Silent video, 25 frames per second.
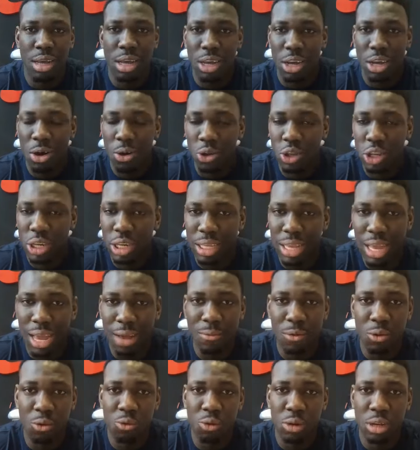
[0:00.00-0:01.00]
Coaching staff
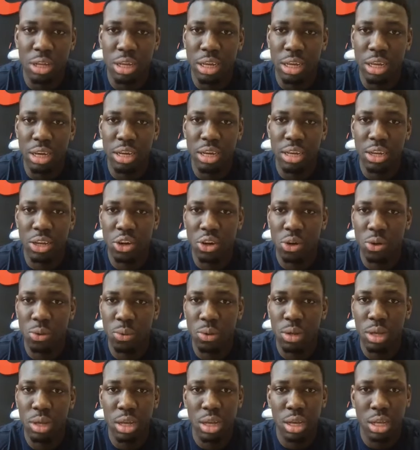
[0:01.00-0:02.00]
is really good, you know.
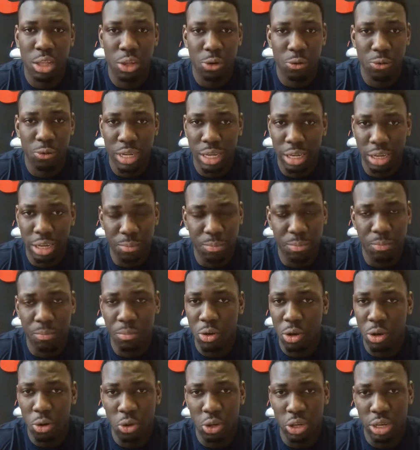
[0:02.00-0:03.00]
They're really good
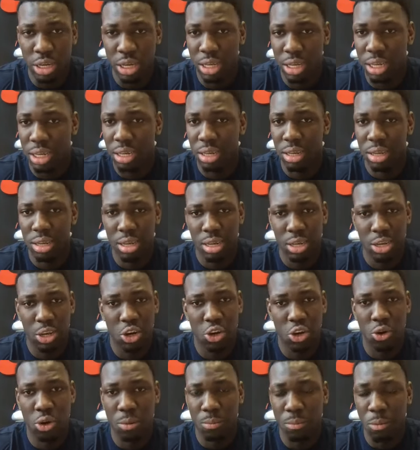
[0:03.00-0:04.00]
coaches, you
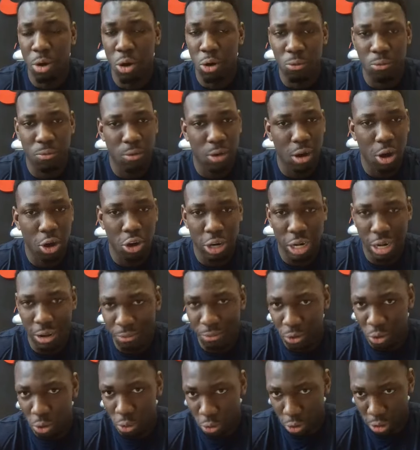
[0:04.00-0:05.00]
know, both on and off
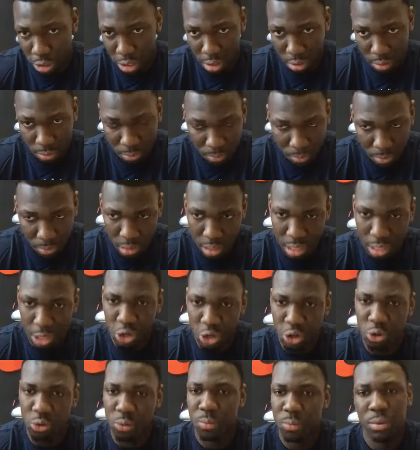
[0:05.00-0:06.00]
the court, you
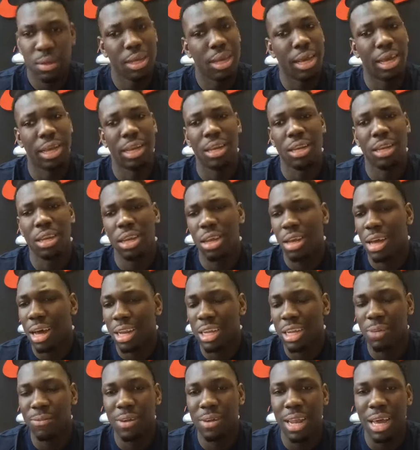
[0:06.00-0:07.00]
know. And I
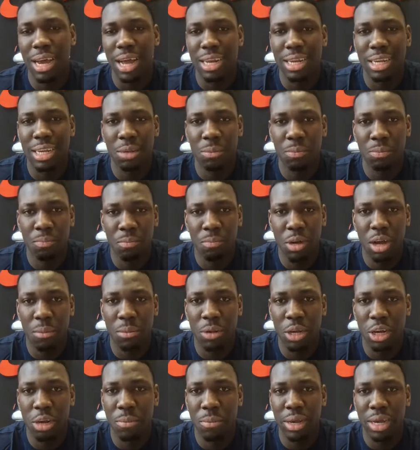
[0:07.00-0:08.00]
just felt like I needed to come
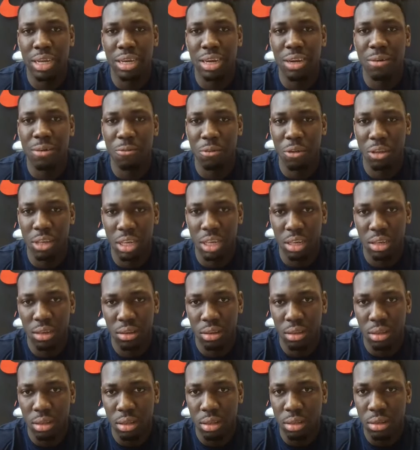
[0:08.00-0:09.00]
here and make a difference.
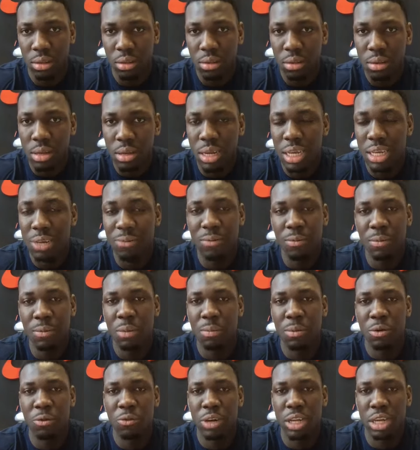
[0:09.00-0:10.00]
It's
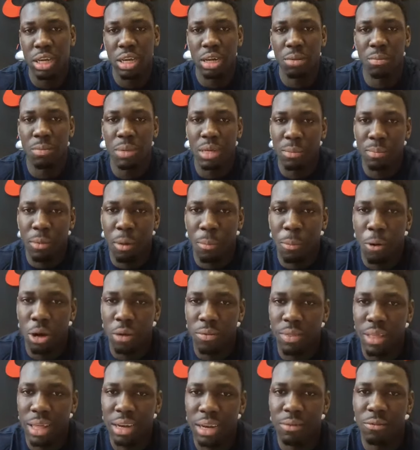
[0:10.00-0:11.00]
been really good being a part
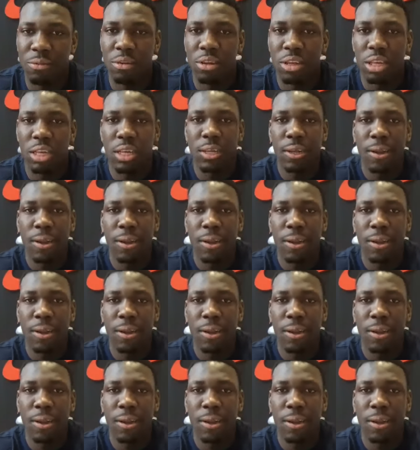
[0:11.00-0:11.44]
of that difference.